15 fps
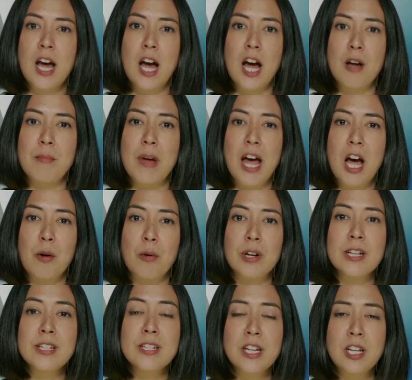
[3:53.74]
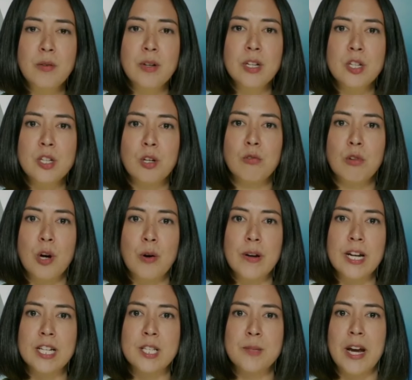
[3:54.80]
how we're continuing to grow and
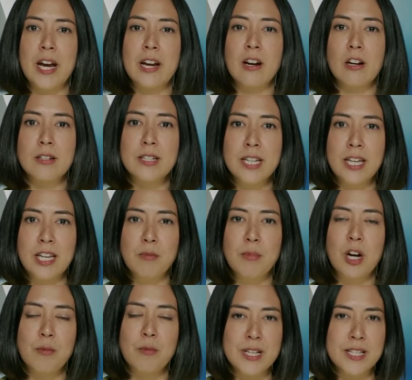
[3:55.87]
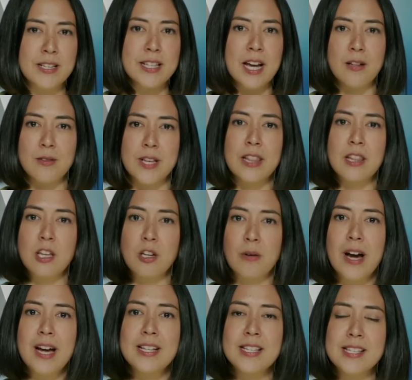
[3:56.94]
expand our team and our business outside the
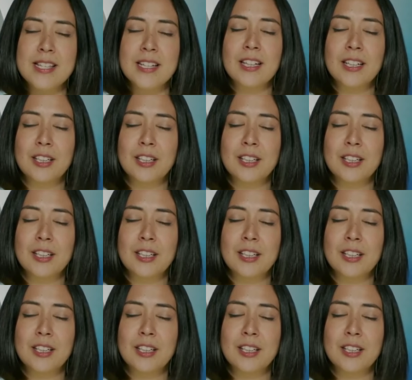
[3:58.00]
U.S.